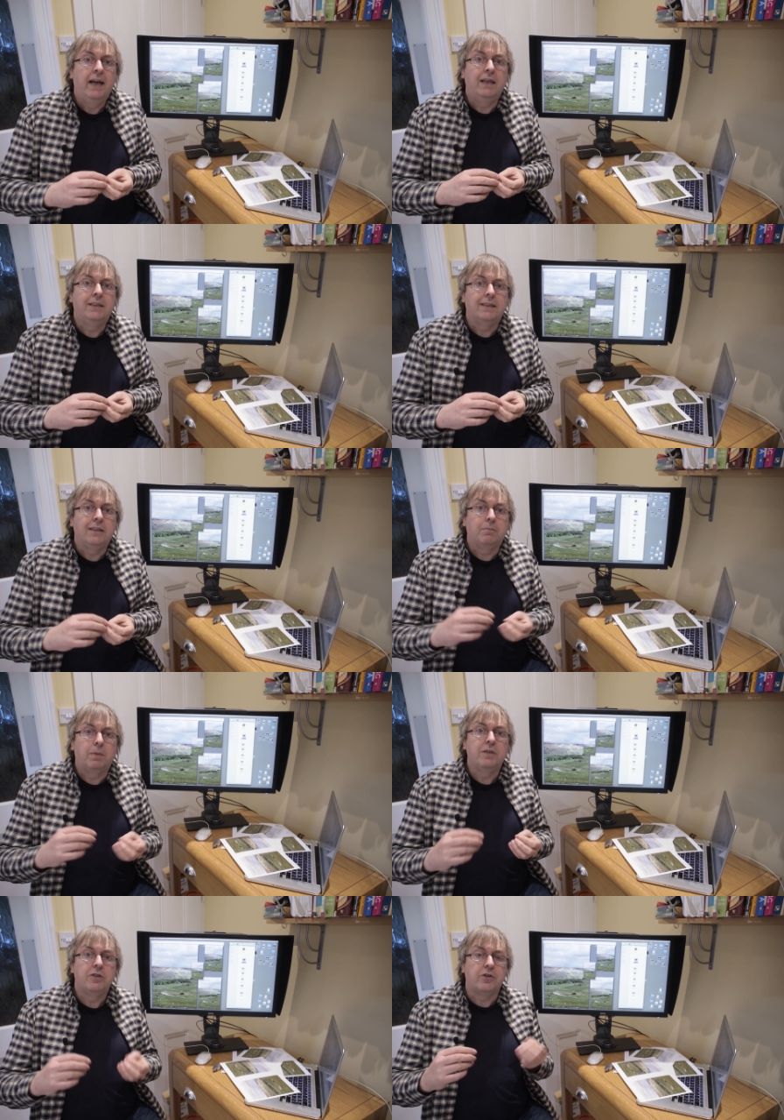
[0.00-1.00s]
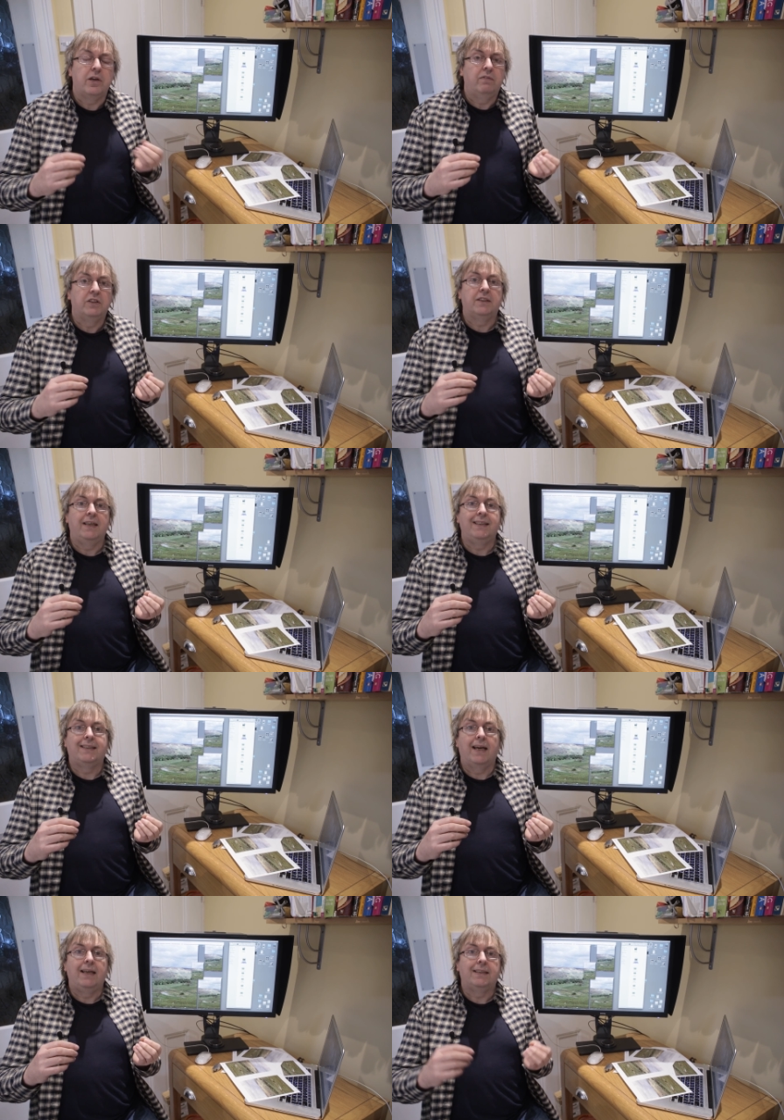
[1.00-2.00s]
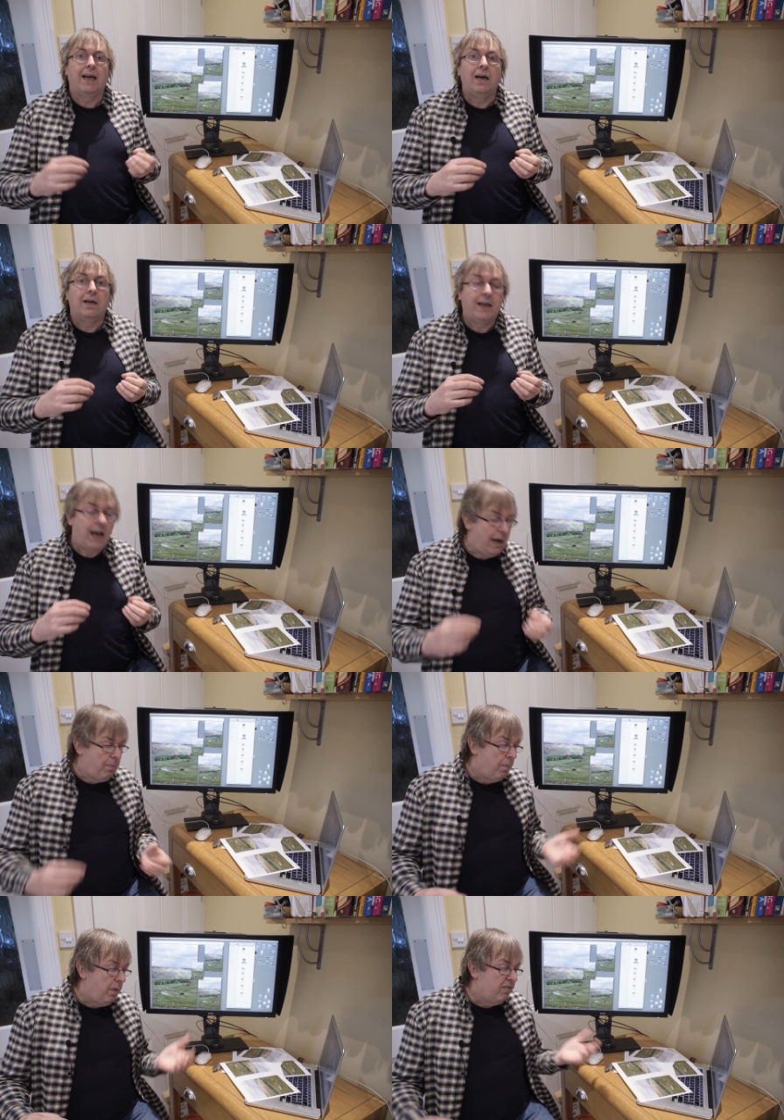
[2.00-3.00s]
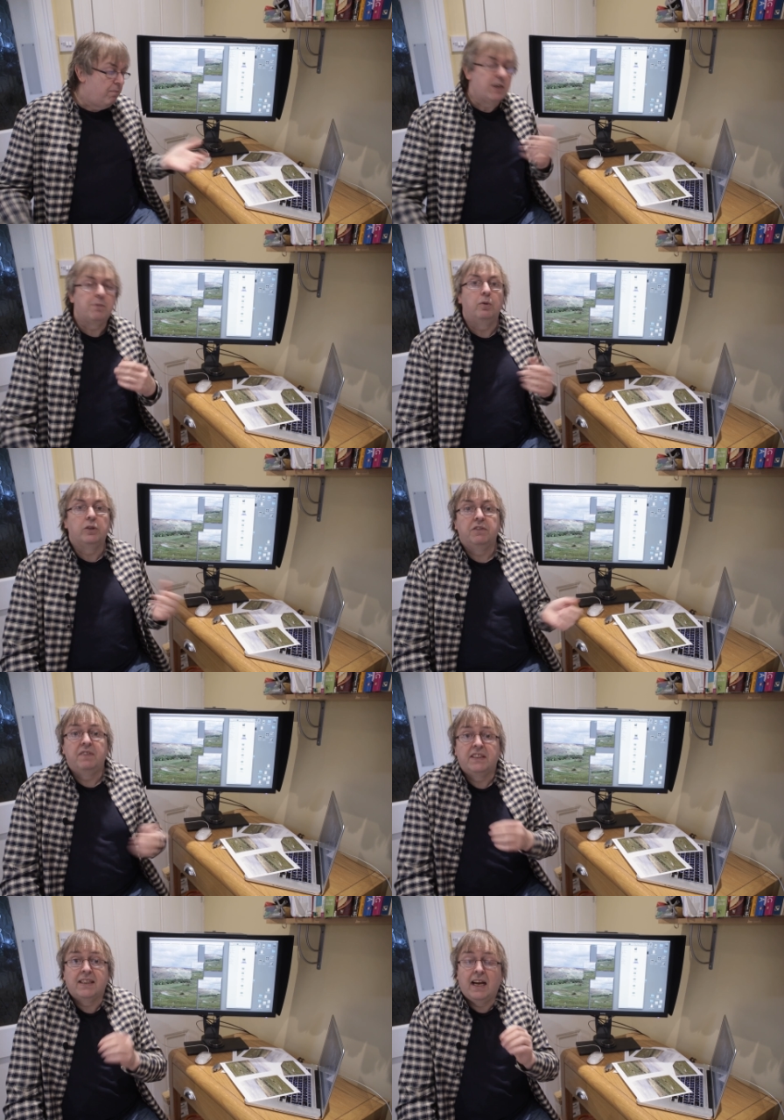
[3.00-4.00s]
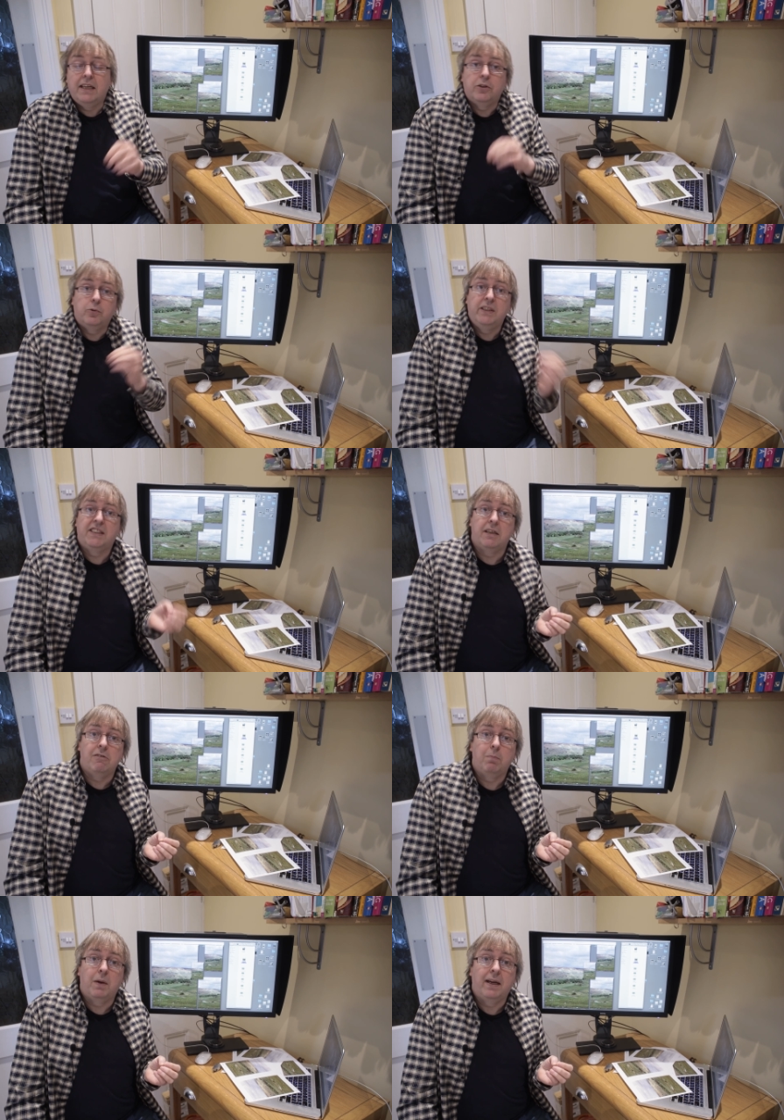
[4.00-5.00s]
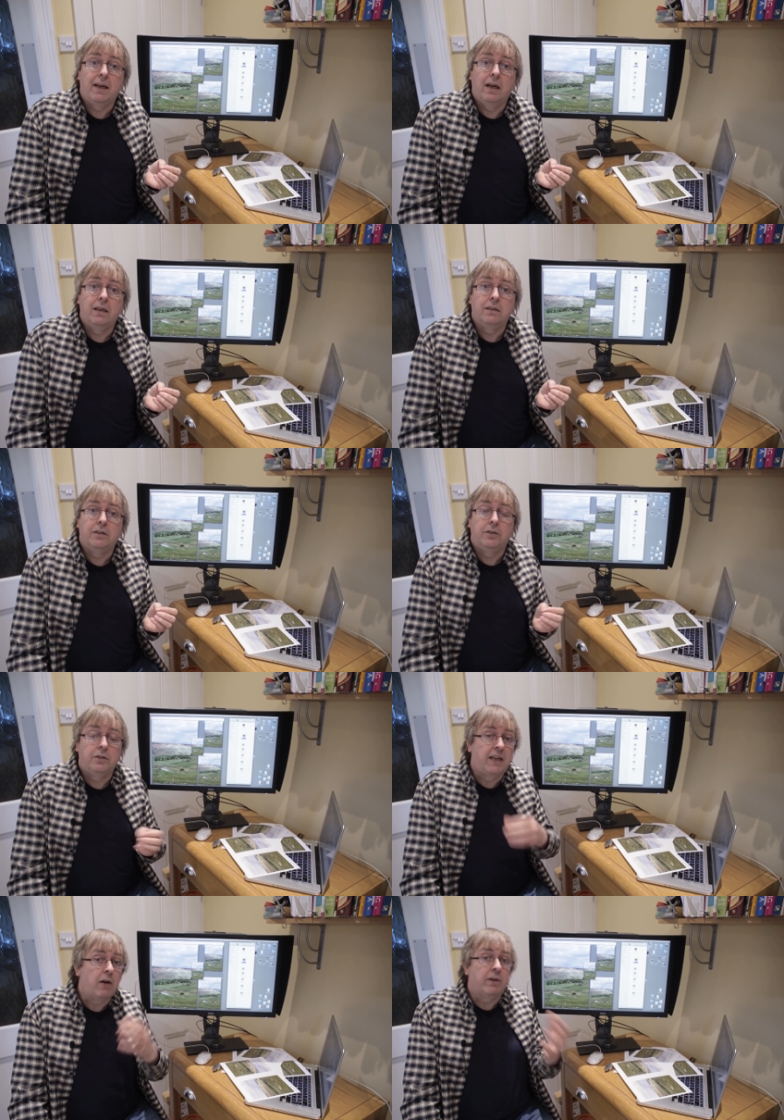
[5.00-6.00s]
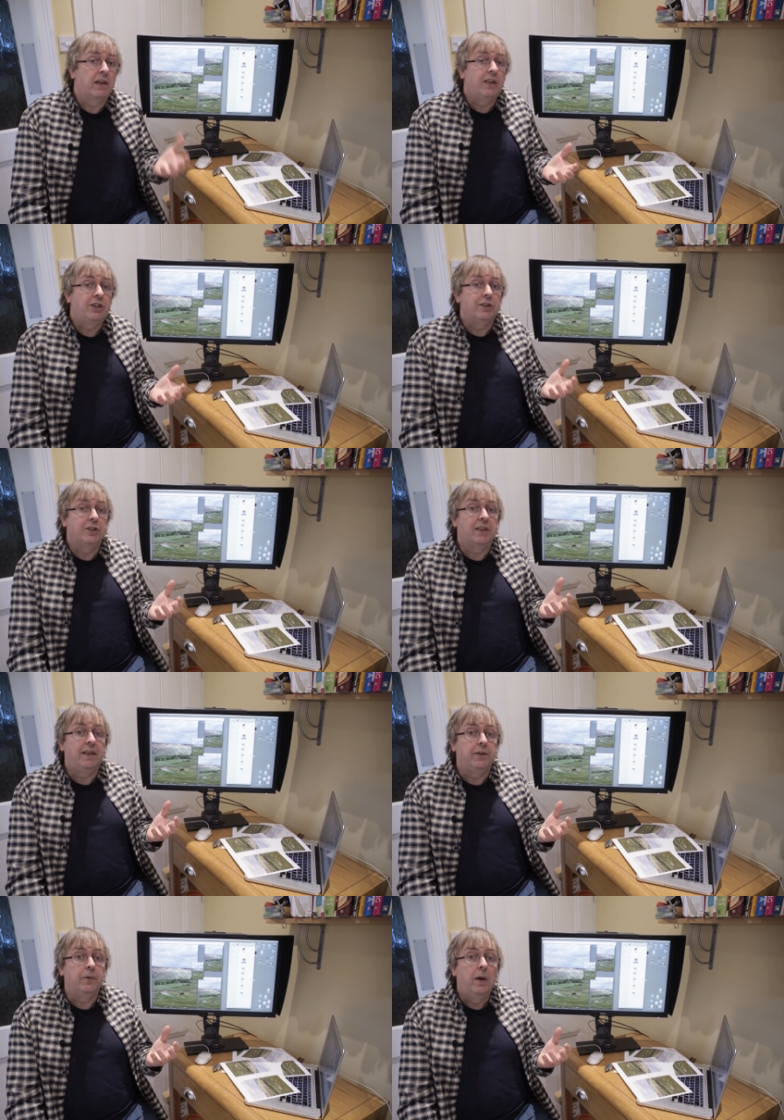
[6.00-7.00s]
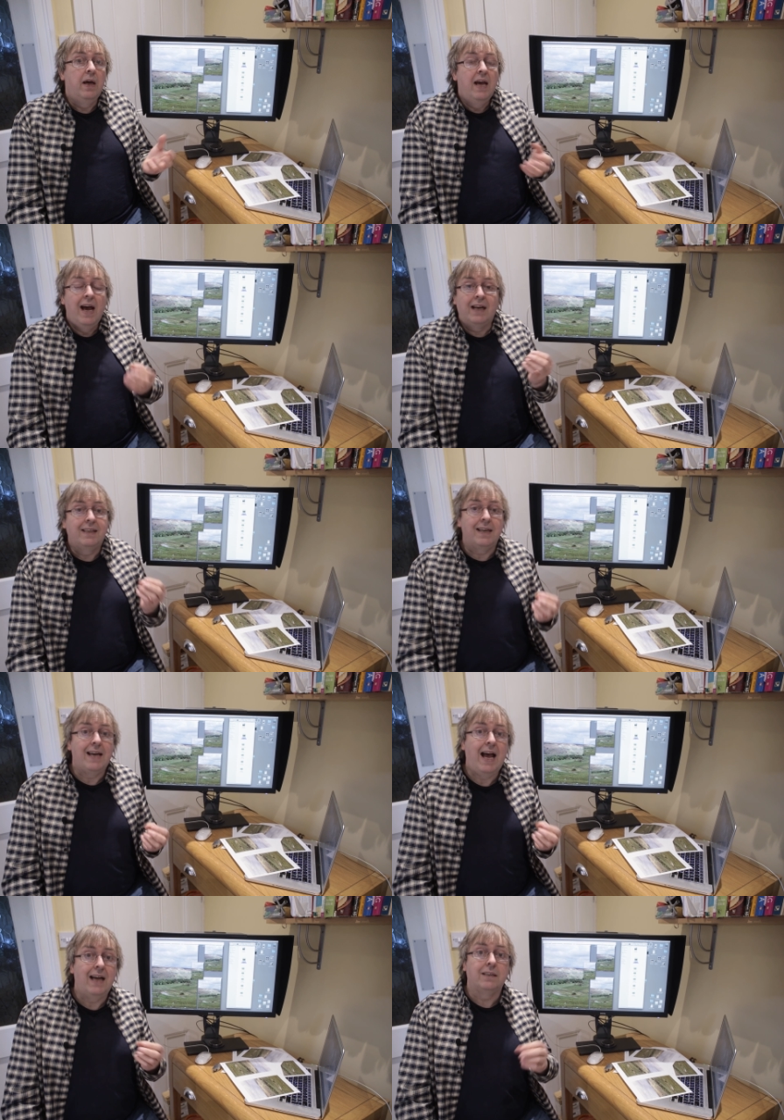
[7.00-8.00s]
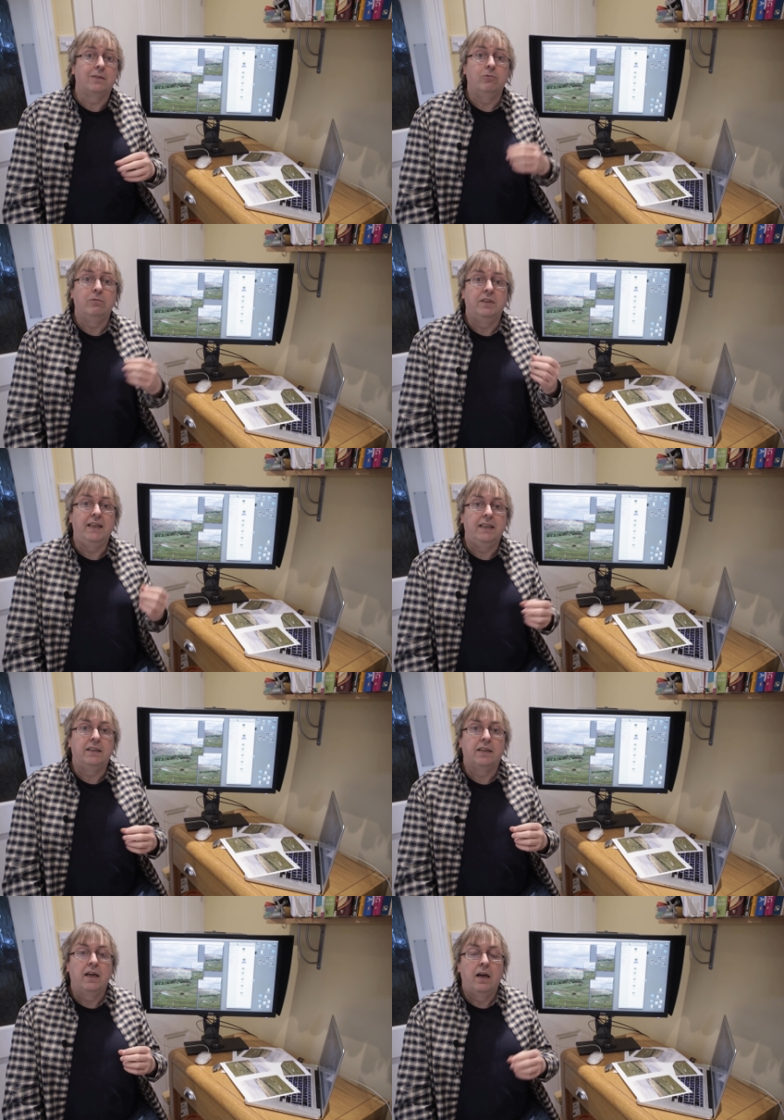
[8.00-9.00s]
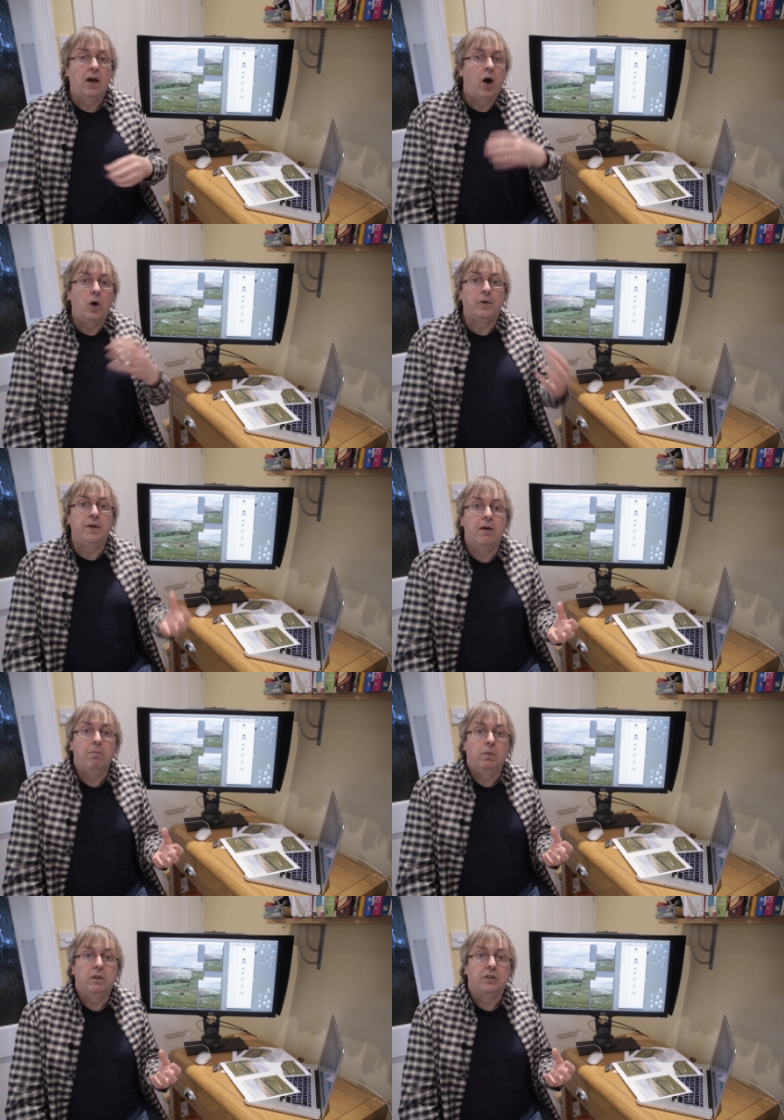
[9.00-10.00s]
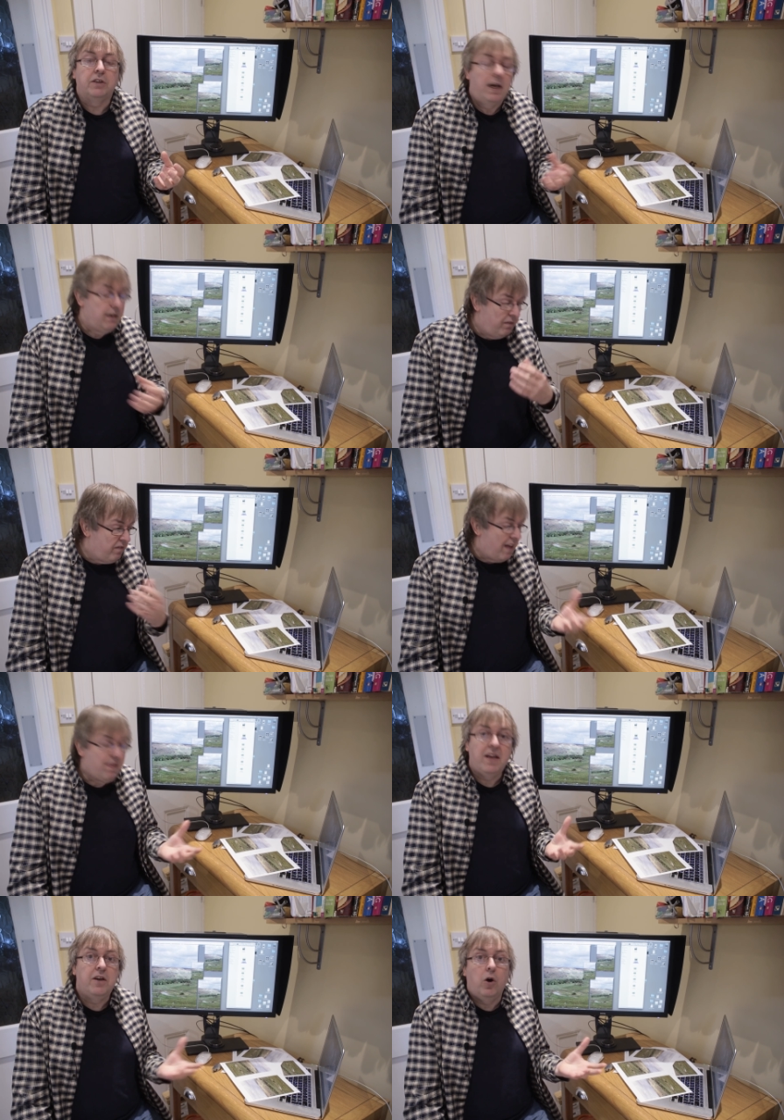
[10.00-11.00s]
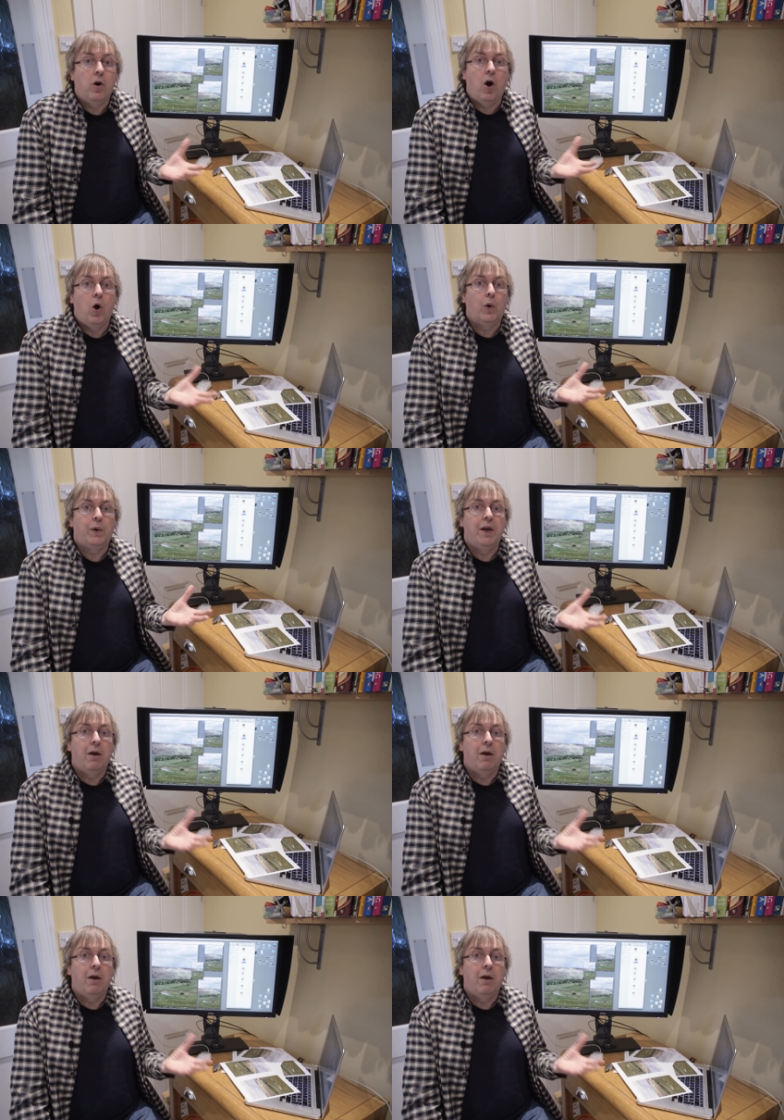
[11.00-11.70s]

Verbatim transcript: is that printer drivers these days are capable of much more sophisticated resampling and calculations they do and can handle these odd numbers and in fact they're not odd